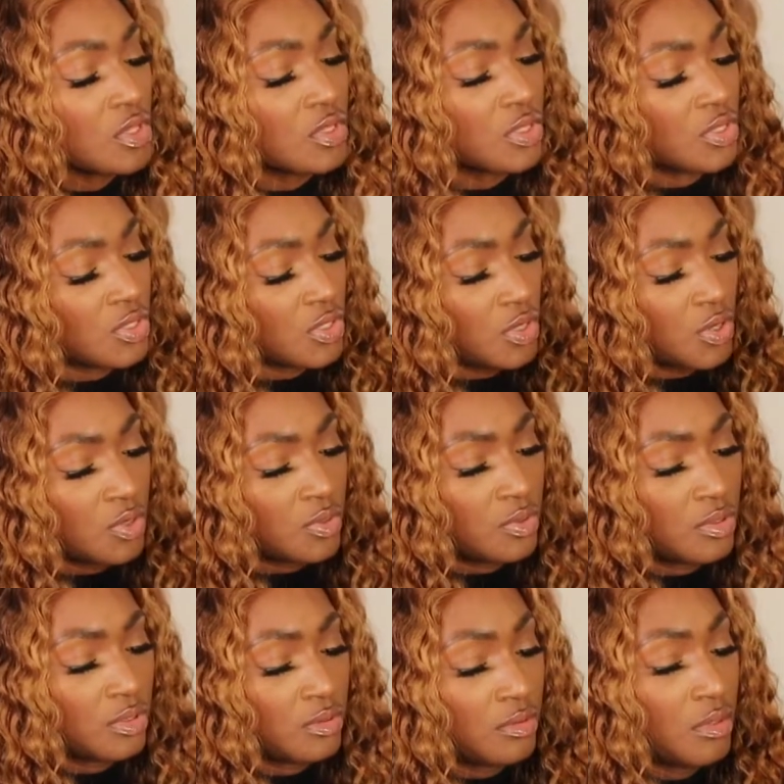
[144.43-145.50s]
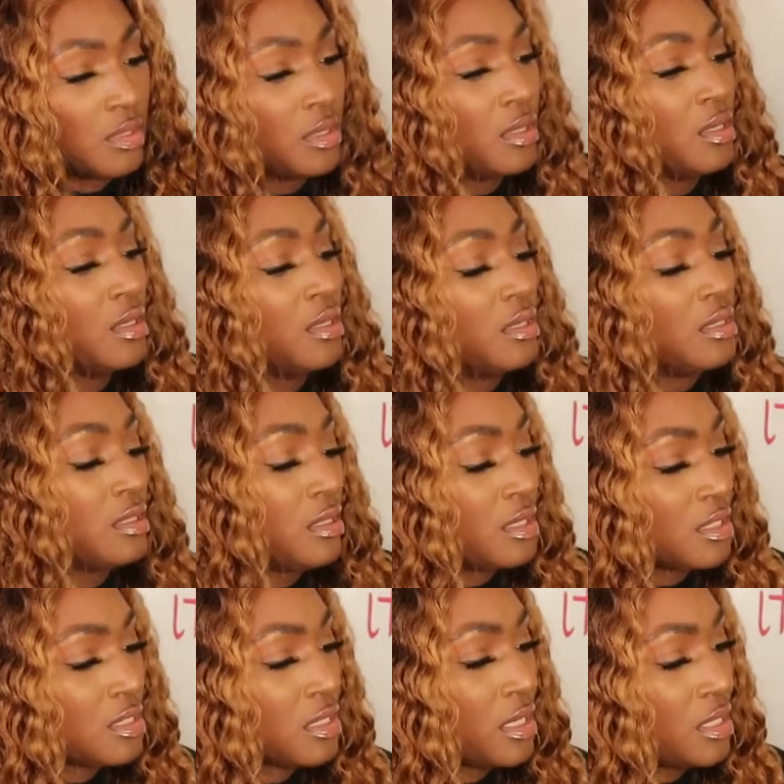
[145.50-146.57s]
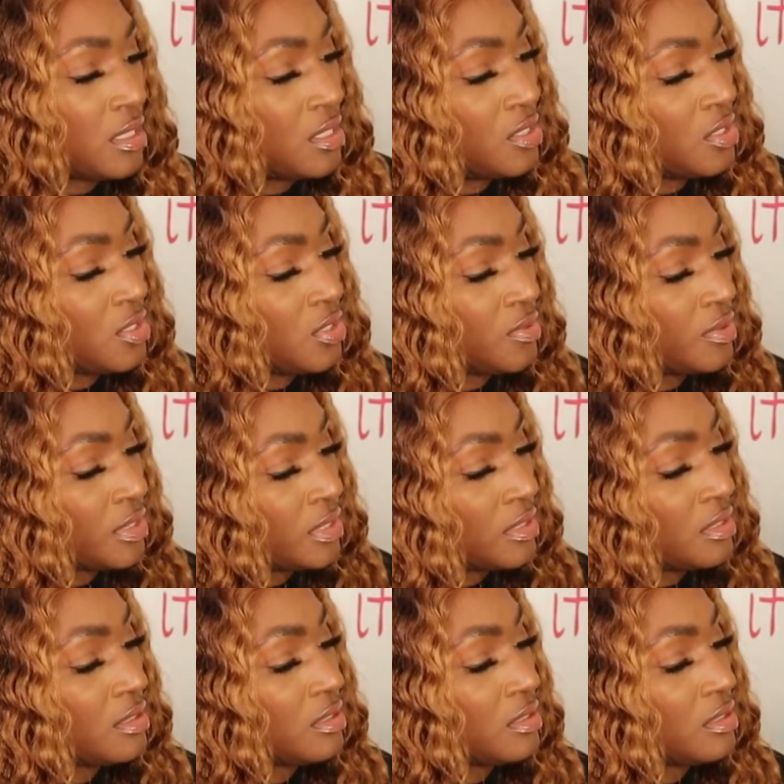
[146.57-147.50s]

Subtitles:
So let's get into it.